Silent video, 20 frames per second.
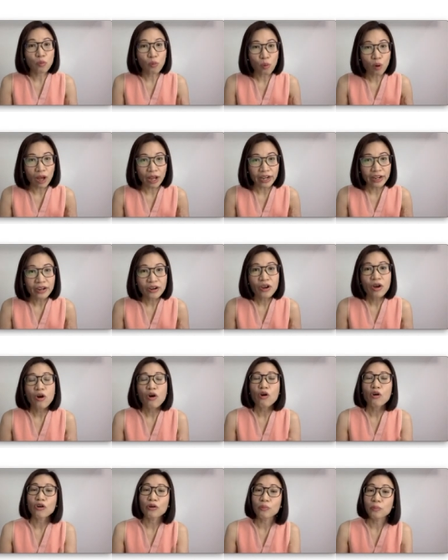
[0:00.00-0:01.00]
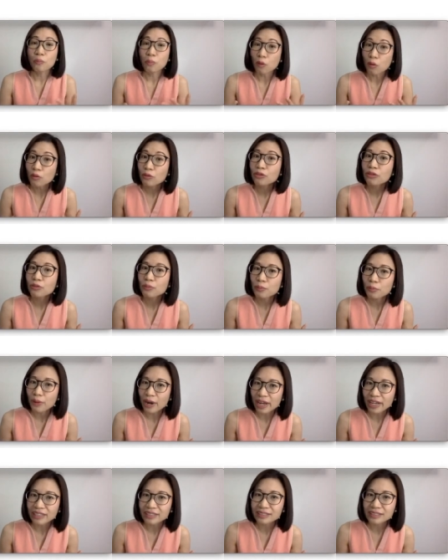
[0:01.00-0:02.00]
one or both
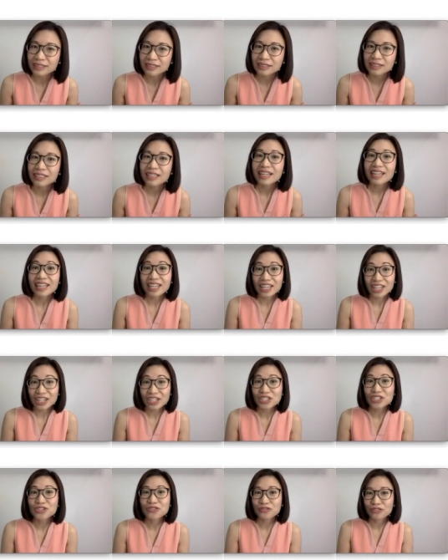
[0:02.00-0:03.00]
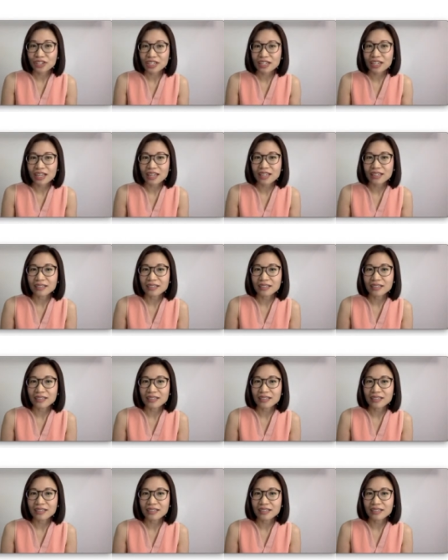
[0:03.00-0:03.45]
breasts each feeding.